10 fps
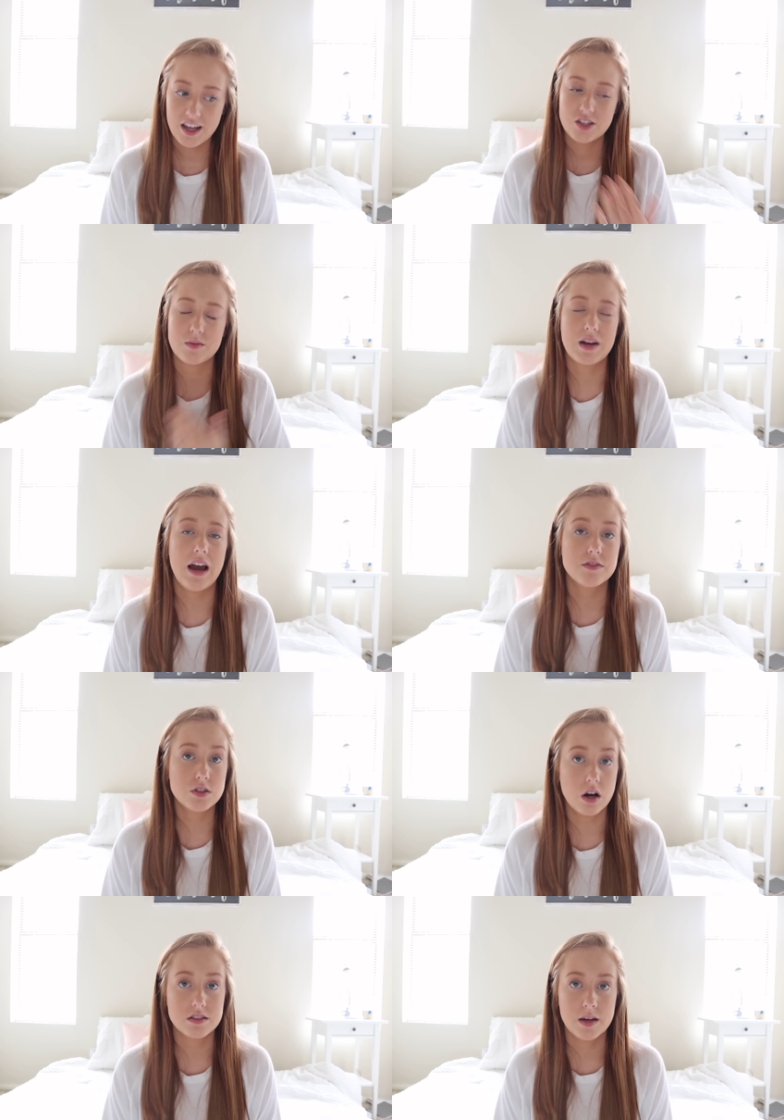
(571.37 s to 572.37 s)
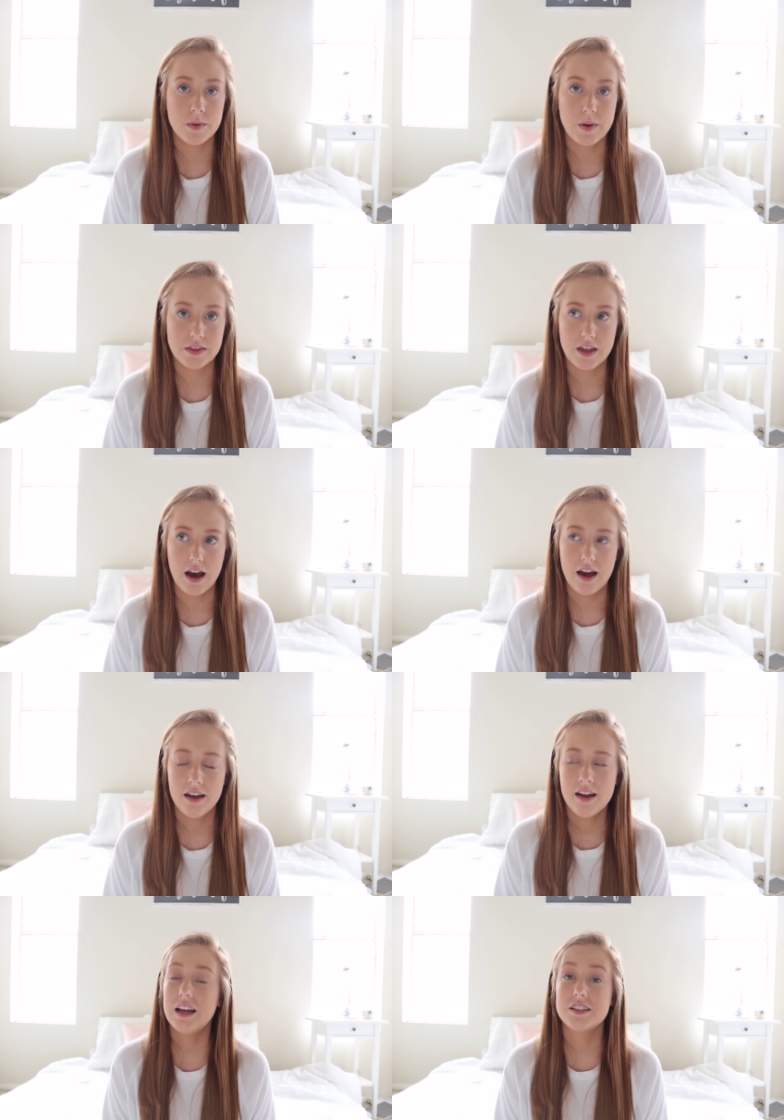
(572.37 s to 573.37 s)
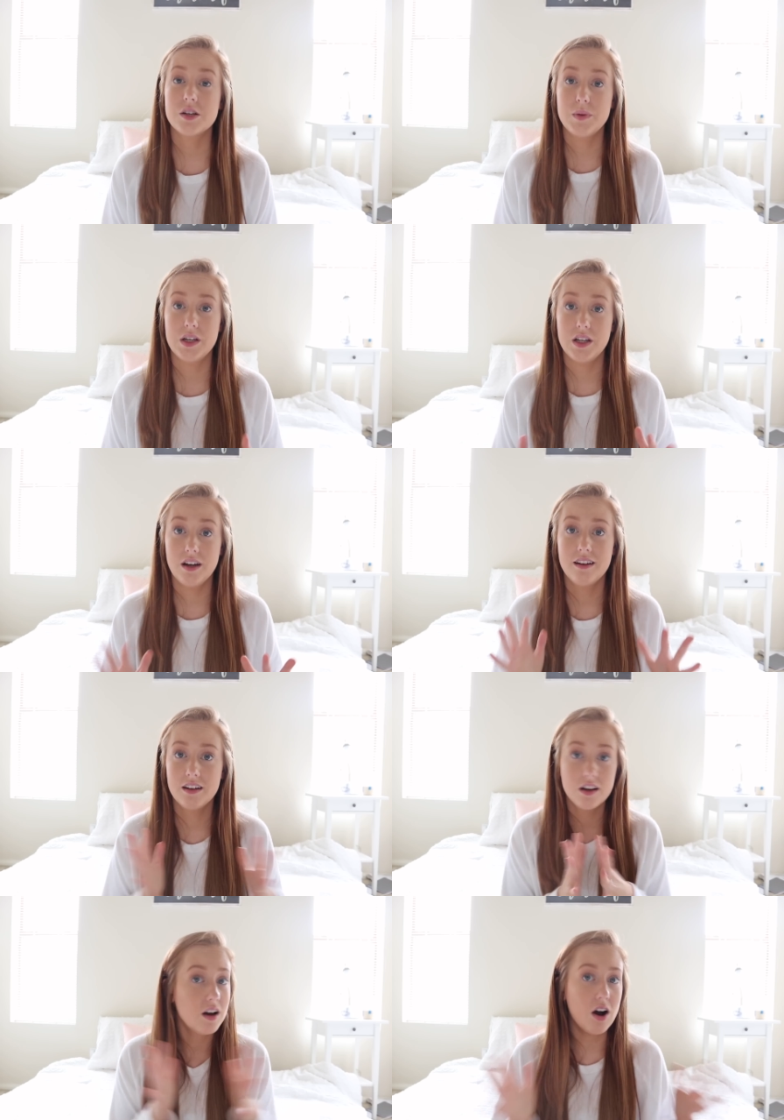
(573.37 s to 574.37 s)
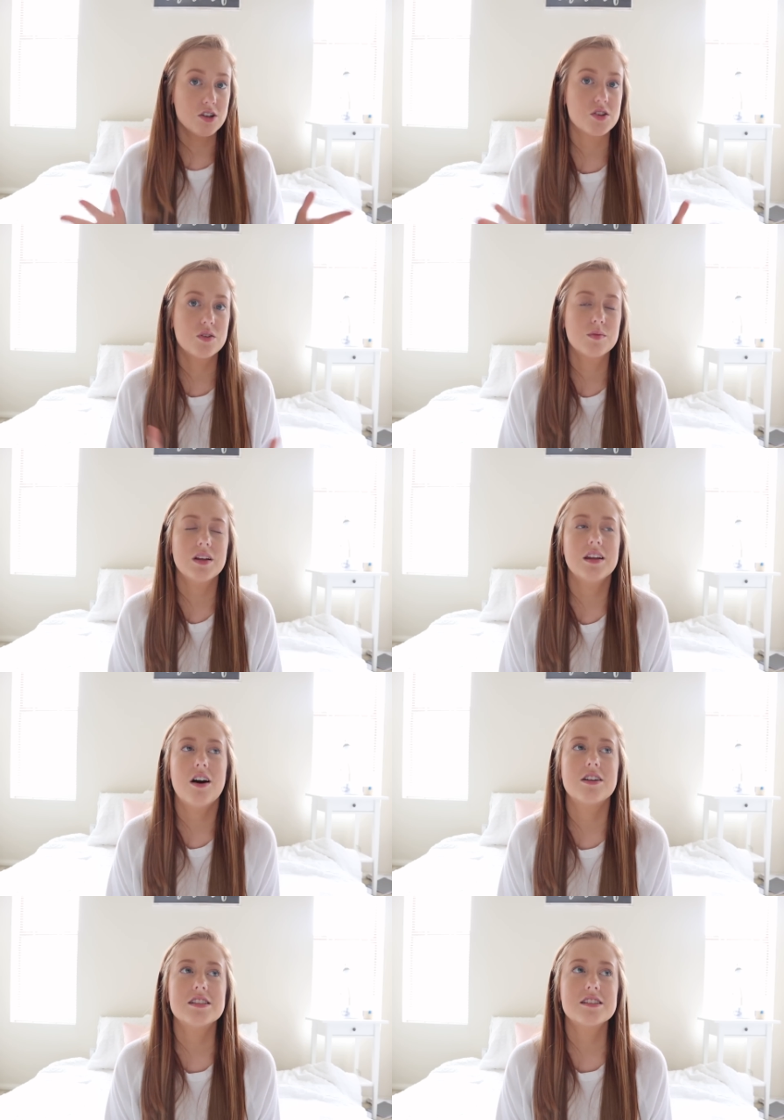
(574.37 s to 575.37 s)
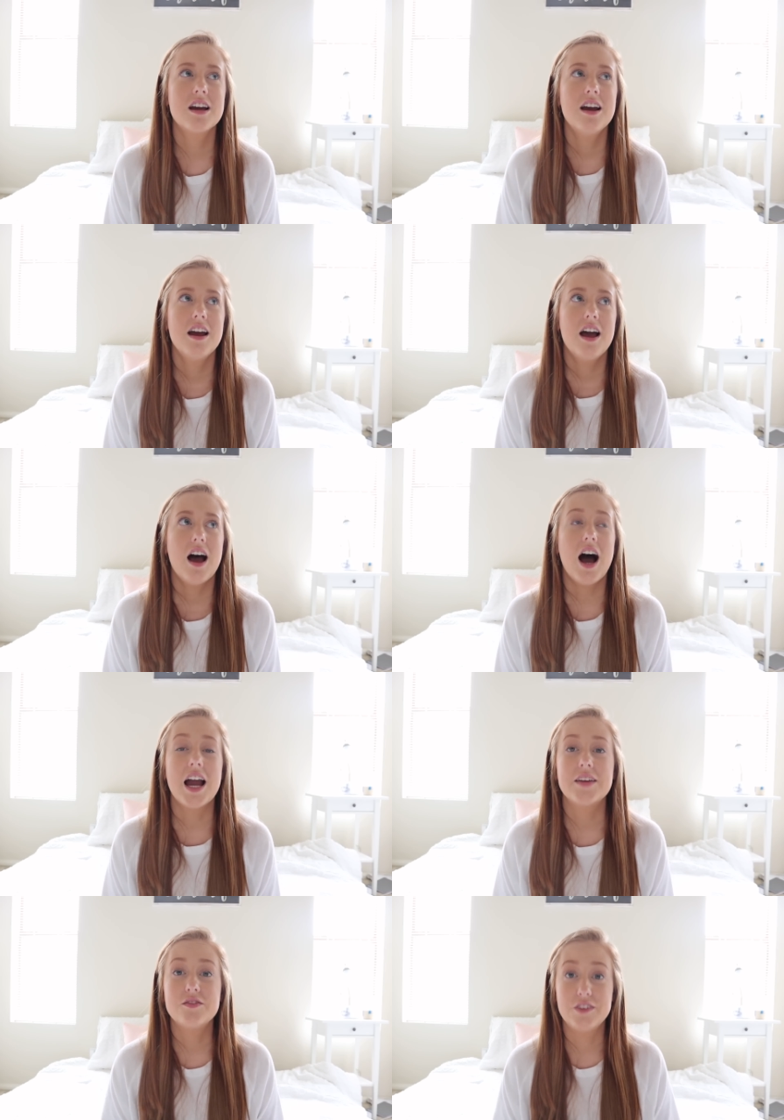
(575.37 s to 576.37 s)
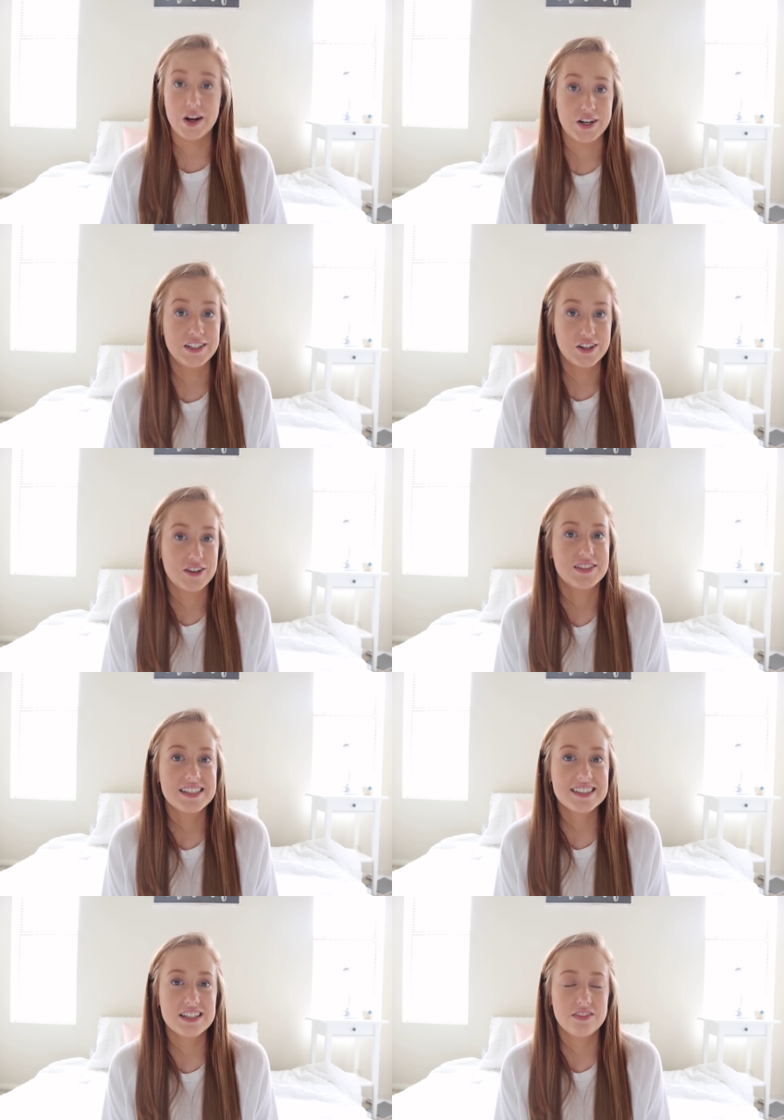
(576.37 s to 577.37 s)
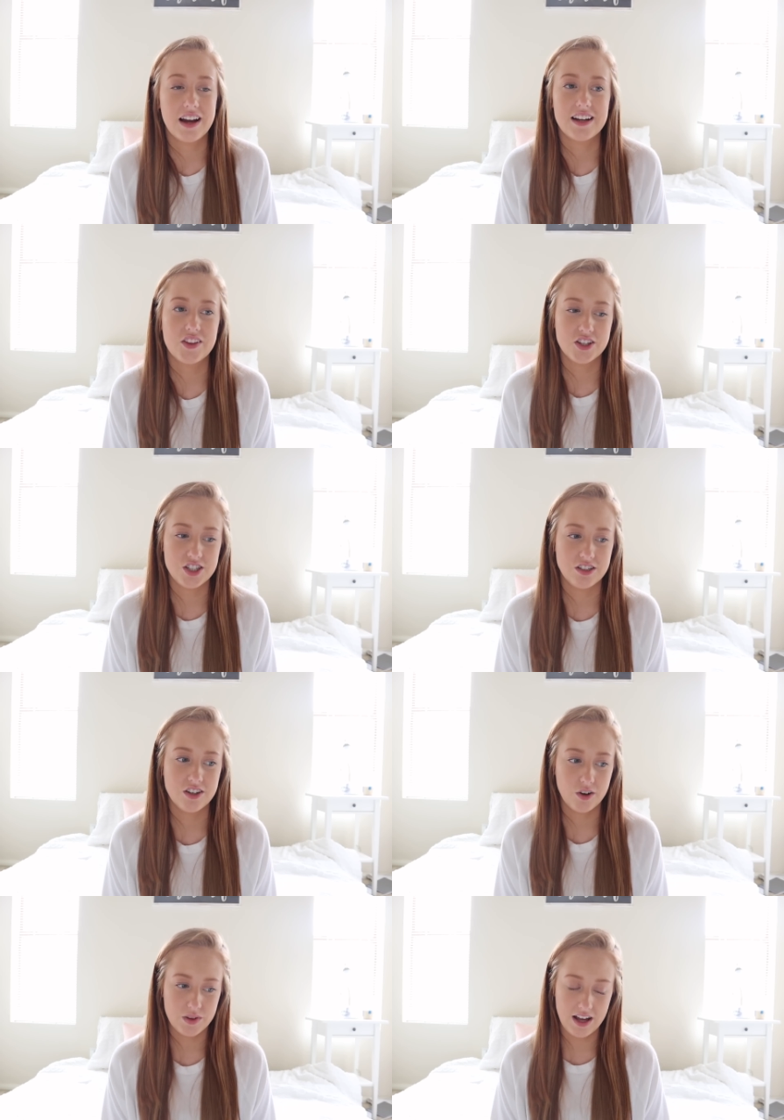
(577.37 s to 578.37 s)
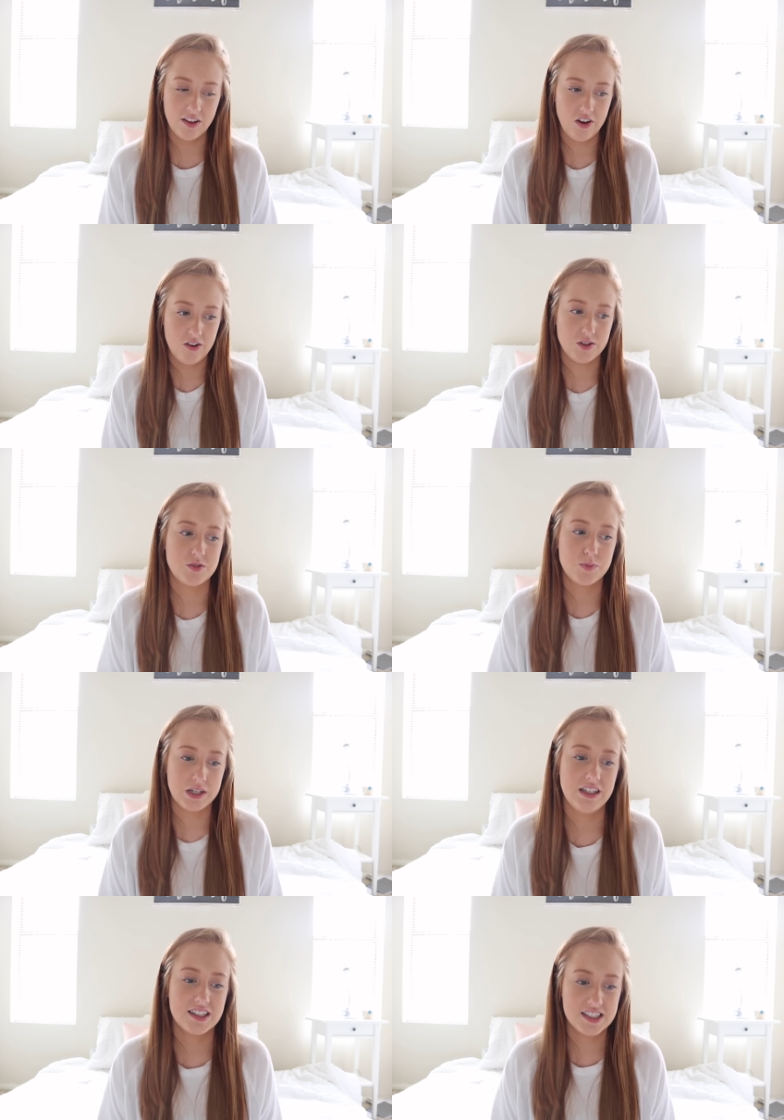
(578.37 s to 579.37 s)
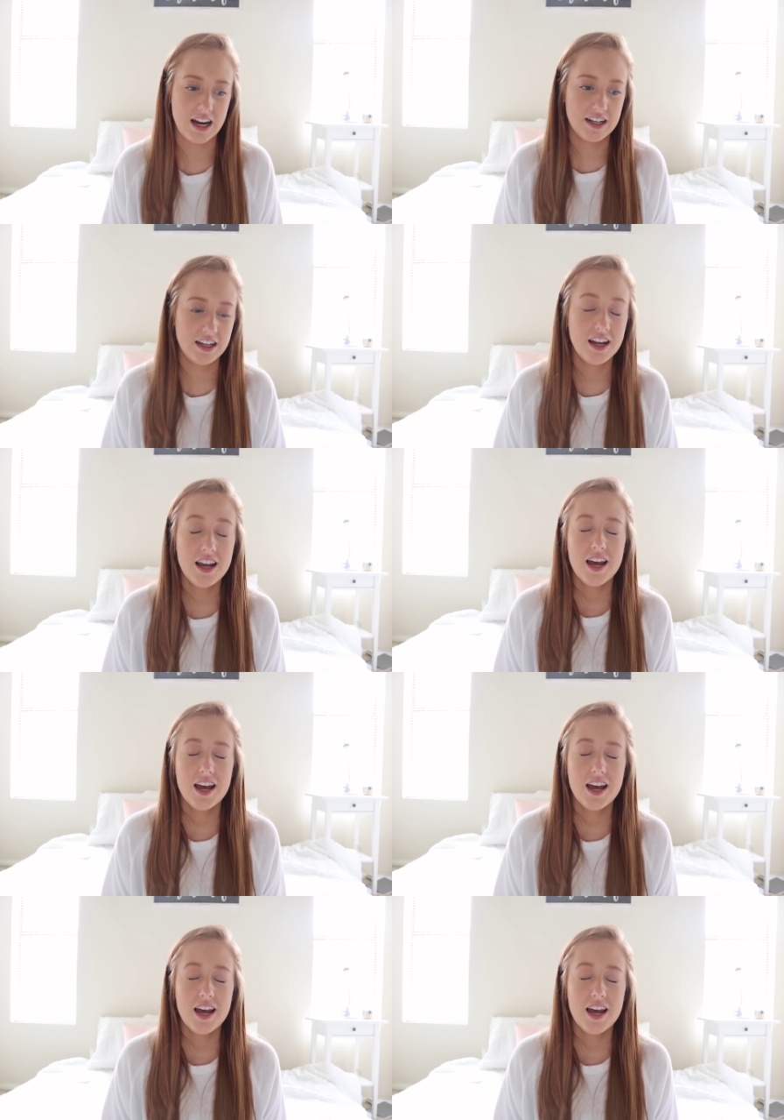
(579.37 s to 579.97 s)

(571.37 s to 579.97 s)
So I'm gonna have to talk to him about that. And to be also completely honest, I am very nervous to find out the gender. With Ella, I was pretty excited,